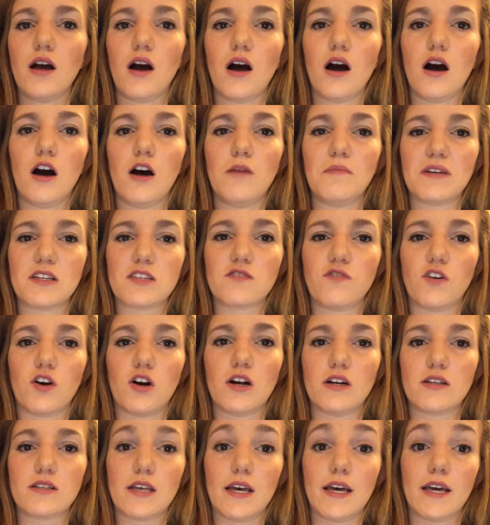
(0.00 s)
as
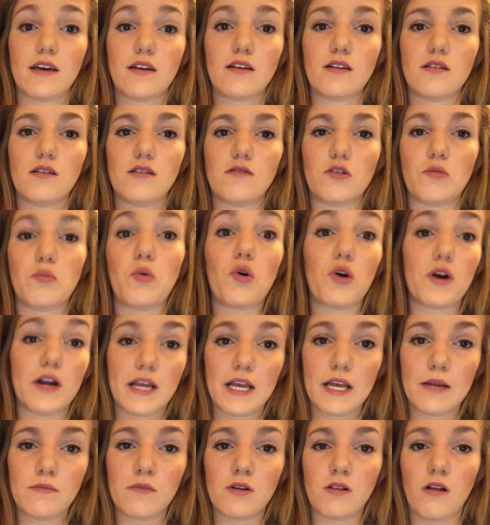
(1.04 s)
far as like reporting
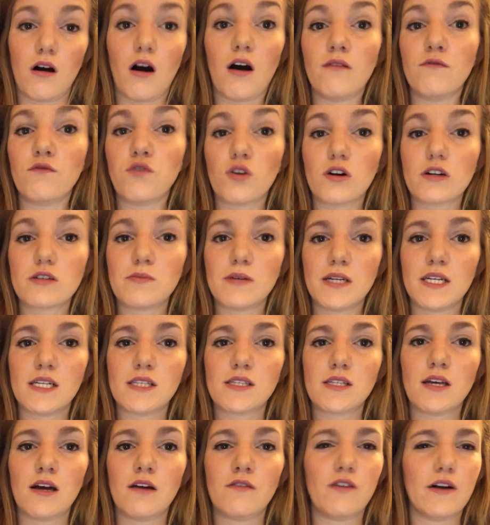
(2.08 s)
him to law enforcement and
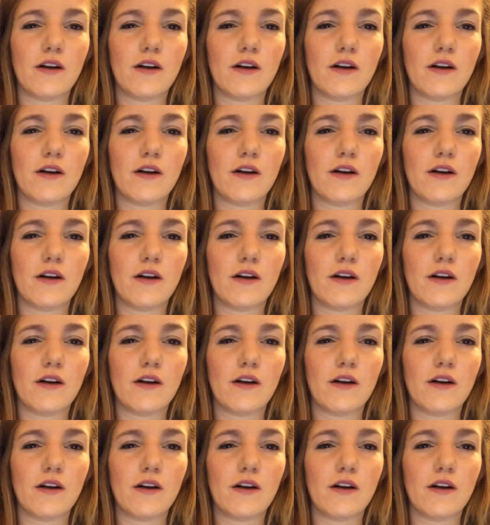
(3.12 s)
stuff,